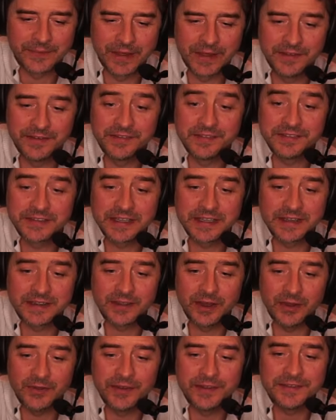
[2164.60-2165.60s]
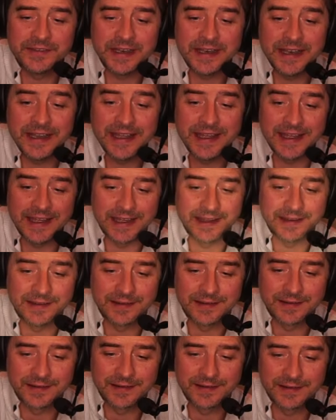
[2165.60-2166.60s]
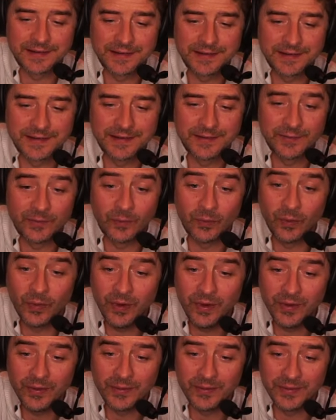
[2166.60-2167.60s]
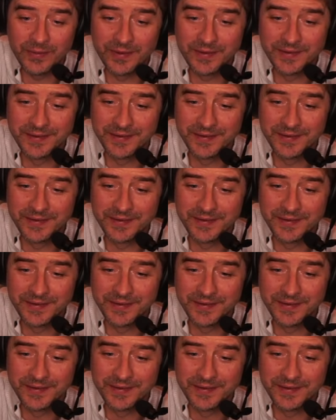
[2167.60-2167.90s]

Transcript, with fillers: It's on the delay. Whoa. Hit